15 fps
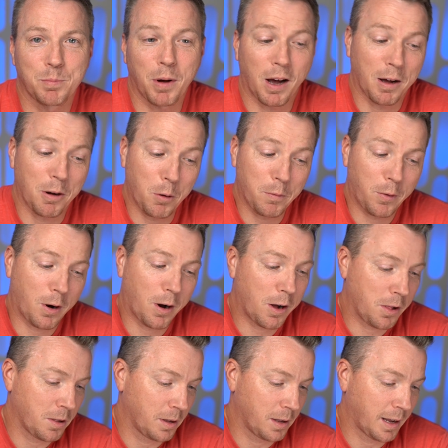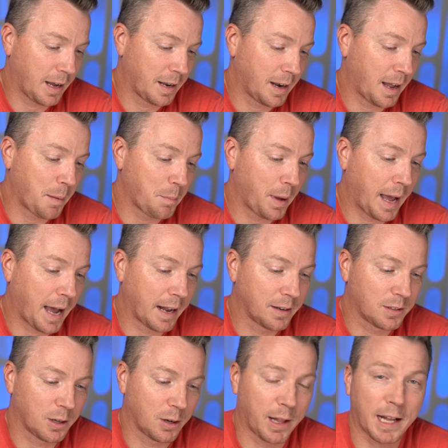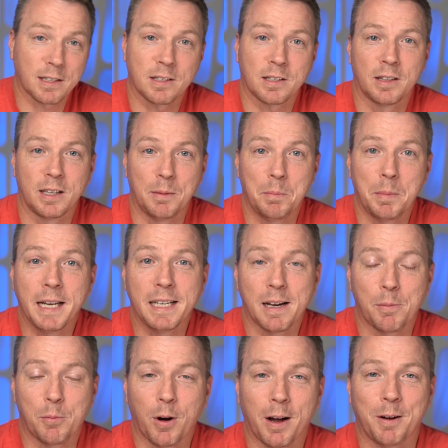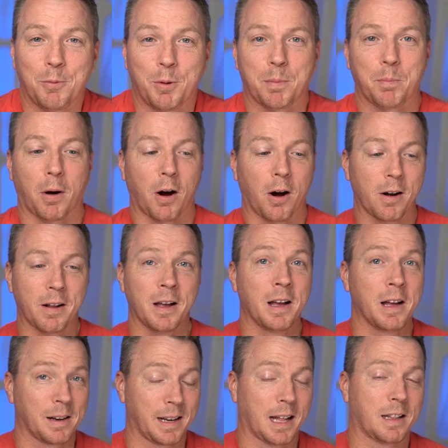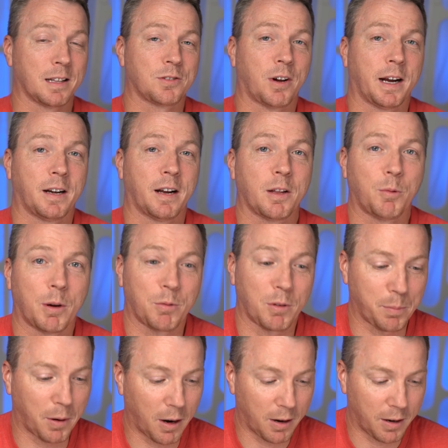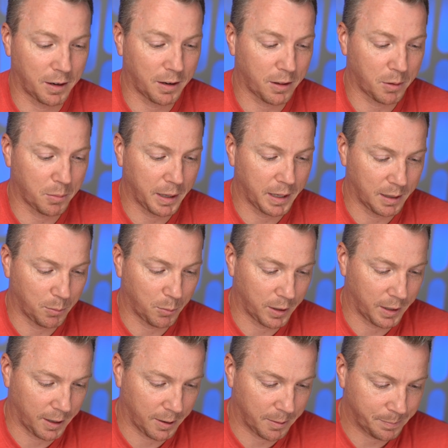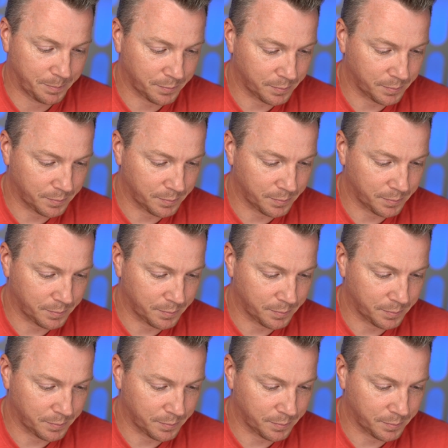but overall, not bad. So that's the medium one with Bard. Now let's try another one with Bard, another medium one here.